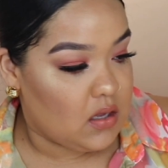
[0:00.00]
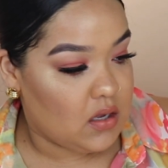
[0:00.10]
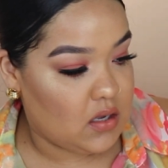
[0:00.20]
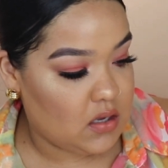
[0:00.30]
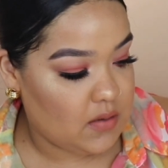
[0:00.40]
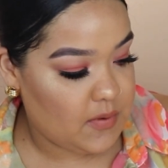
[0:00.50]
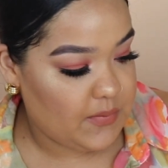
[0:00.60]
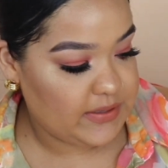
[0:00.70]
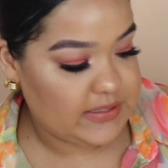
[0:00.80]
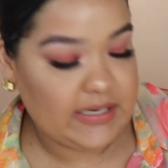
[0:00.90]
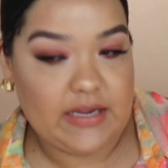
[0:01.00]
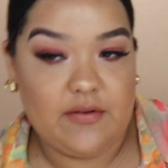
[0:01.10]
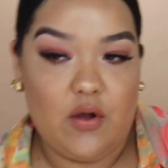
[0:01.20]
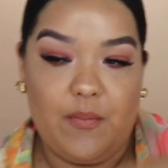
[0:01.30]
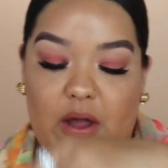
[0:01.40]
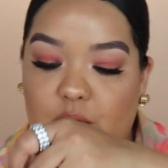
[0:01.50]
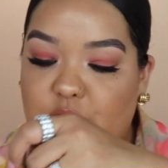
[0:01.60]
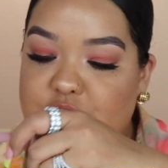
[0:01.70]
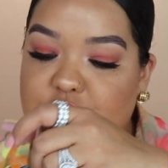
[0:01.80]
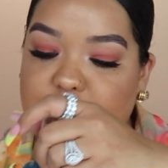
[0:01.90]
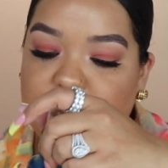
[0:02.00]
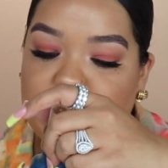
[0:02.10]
what else did I get? Oh, Maui Moisture.